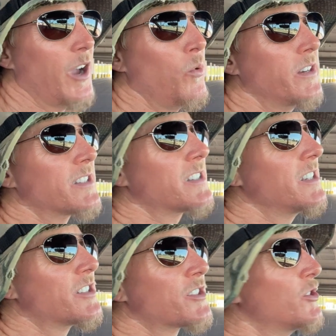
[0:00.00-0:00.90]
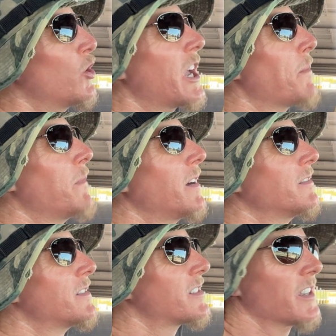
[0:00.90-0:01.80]
I wanted to see snow-capped
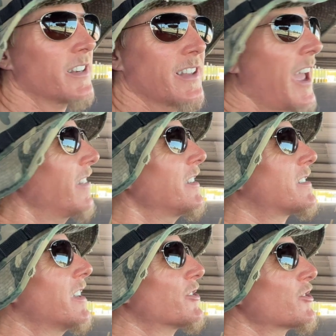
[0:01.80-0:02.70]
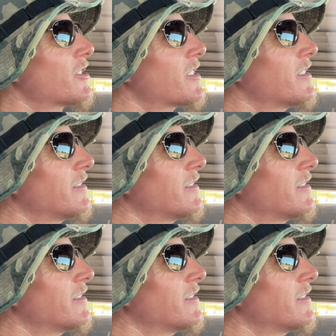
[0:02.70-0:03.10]
mountains and endless deserts.